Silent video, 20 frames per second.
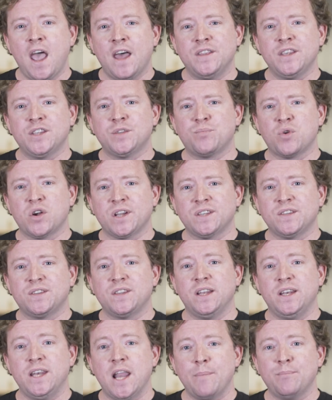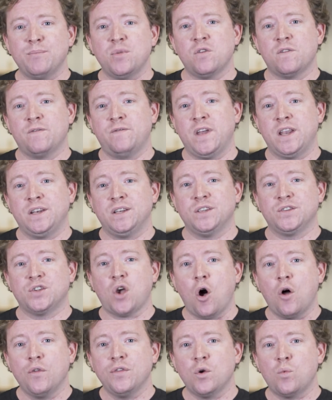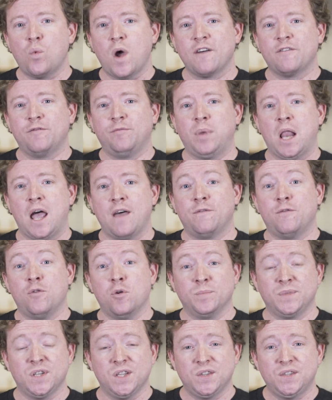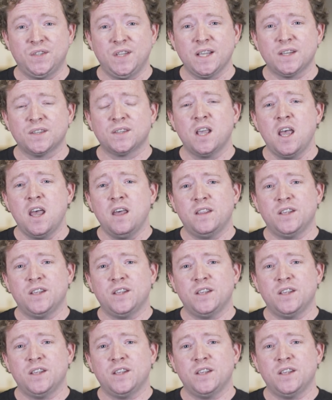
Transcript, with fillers: And this brings the number of vendors on the WAF platform to six.